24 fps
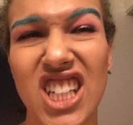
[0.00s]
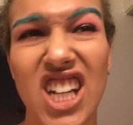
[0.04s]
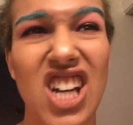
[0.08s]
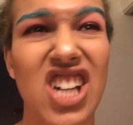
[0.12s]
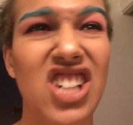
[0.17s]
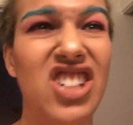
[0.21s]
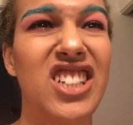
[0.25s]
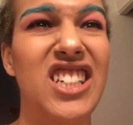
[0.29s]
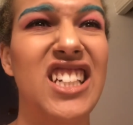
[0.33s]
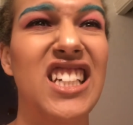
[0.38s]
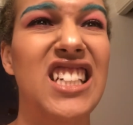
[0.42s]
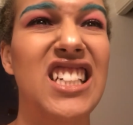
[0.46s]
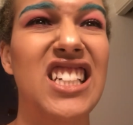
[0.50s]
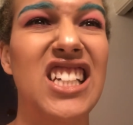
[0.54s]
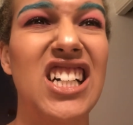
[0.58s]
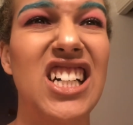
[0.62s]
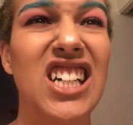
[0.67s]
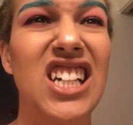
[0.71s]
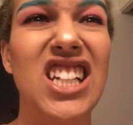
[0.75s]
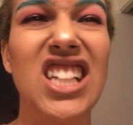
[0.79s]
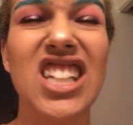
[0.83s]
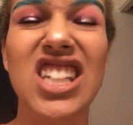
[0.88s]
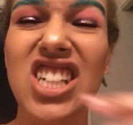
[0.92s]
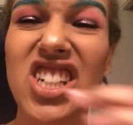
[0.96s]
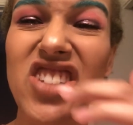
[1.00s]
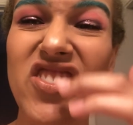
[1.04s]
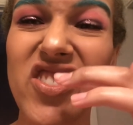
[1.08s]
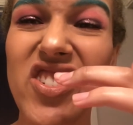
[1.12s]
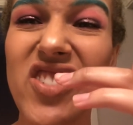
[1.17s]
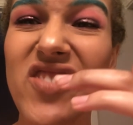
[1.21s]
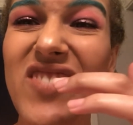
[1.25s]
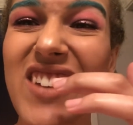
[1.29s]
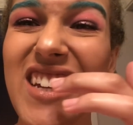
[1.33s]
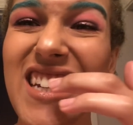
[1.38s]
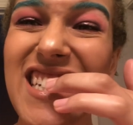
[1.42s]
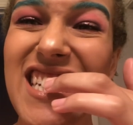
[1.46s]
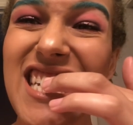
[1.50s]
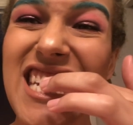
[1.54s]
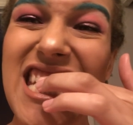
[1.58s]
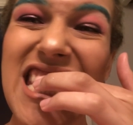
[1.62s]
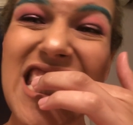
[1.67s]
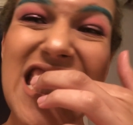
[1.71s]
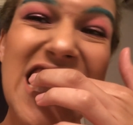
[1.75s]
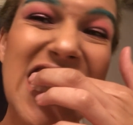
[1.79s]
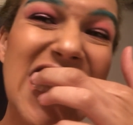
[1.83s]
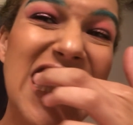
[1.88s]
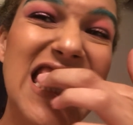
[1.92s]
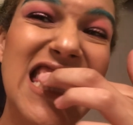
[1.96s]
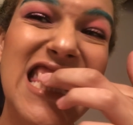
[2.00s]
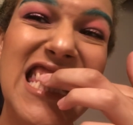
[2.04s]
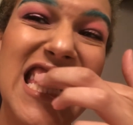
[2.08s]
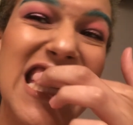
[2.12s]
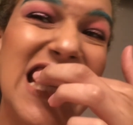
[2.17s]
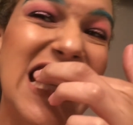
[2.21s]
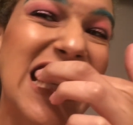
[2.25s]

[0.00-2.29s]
Oh, and it's all over my teeth.